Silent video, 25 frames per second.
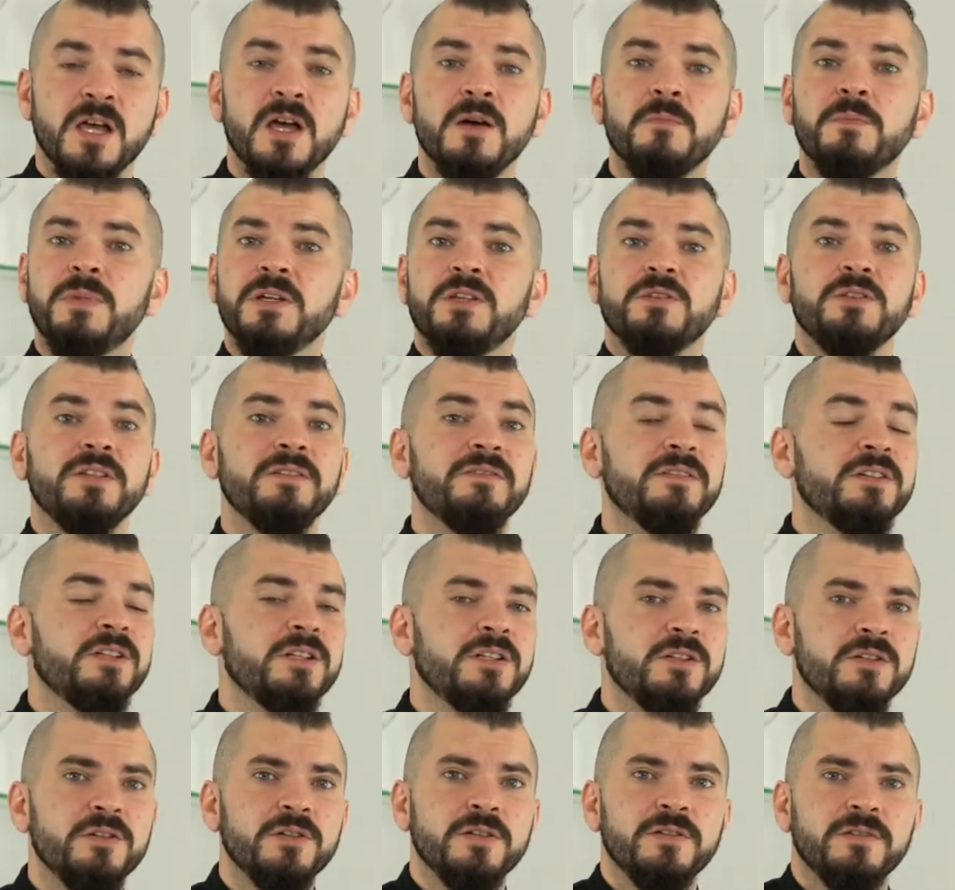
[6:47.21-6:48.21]
But you're never going to
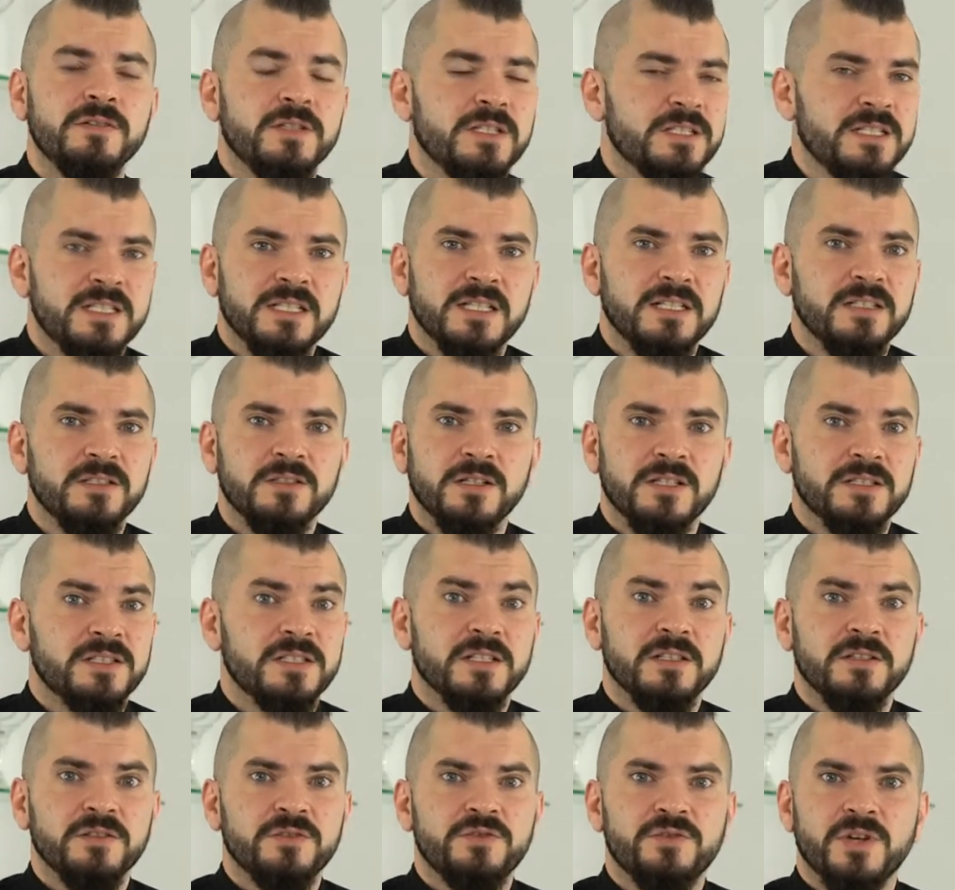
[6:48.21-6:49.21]
know it until
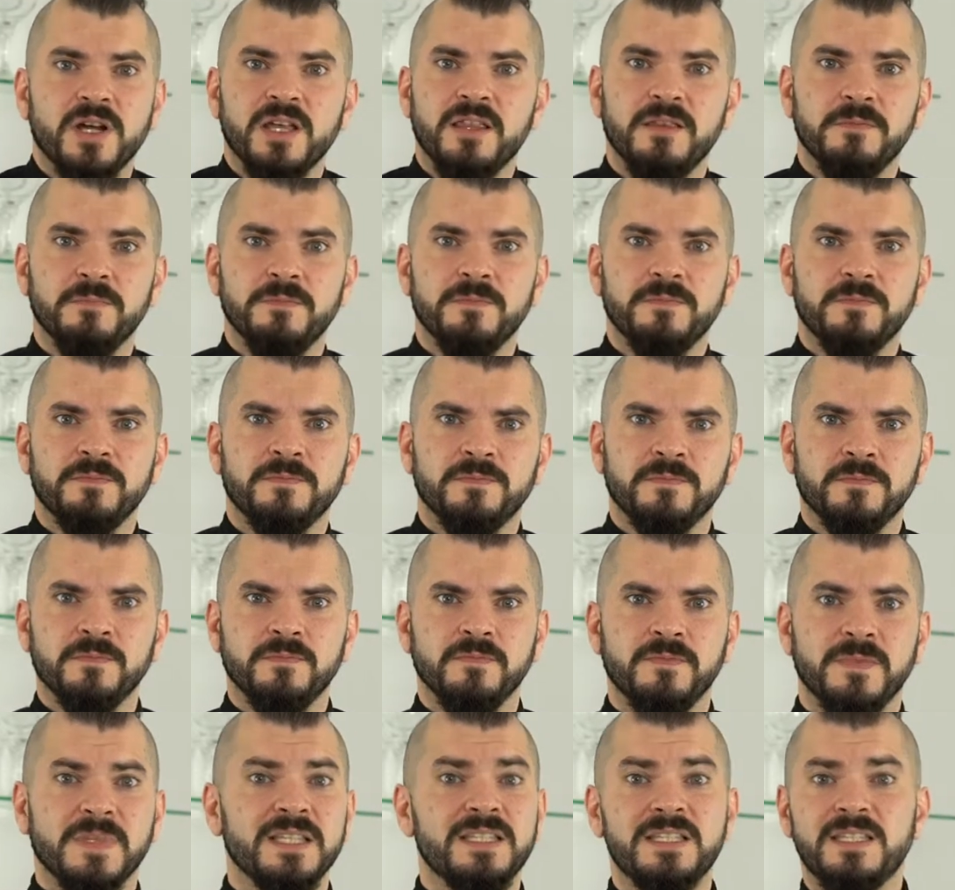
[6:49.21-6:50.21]
you try them.
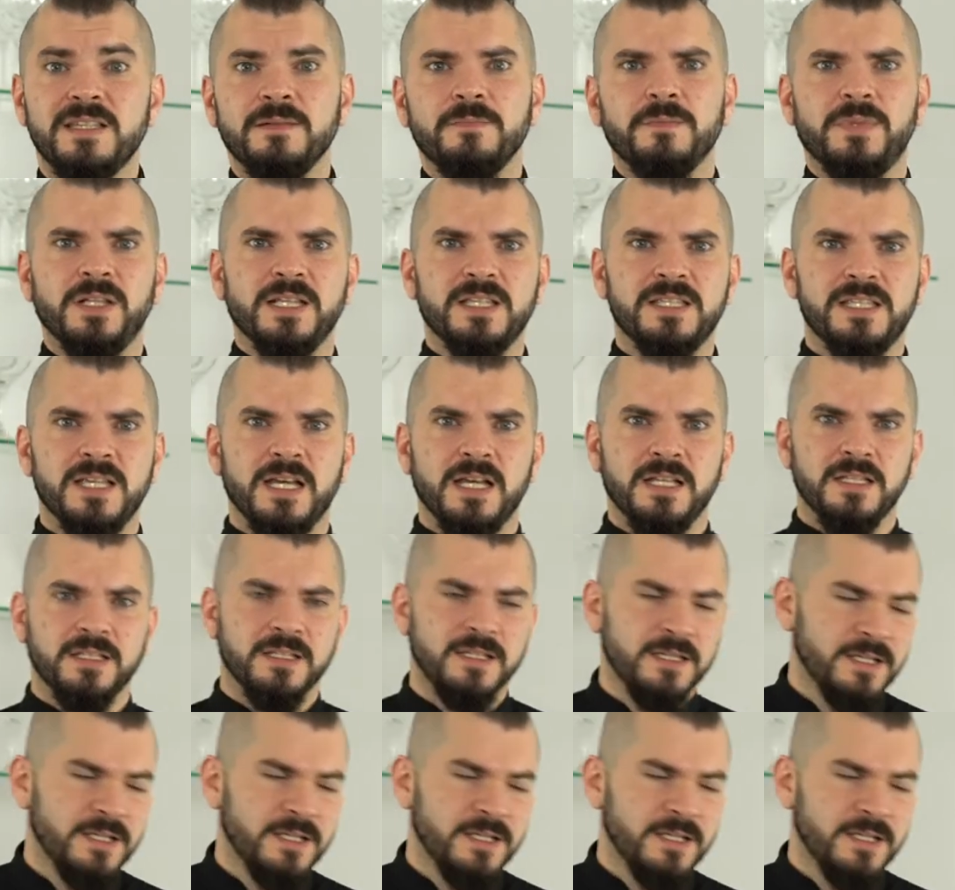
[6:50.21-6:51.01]
It's simple as that.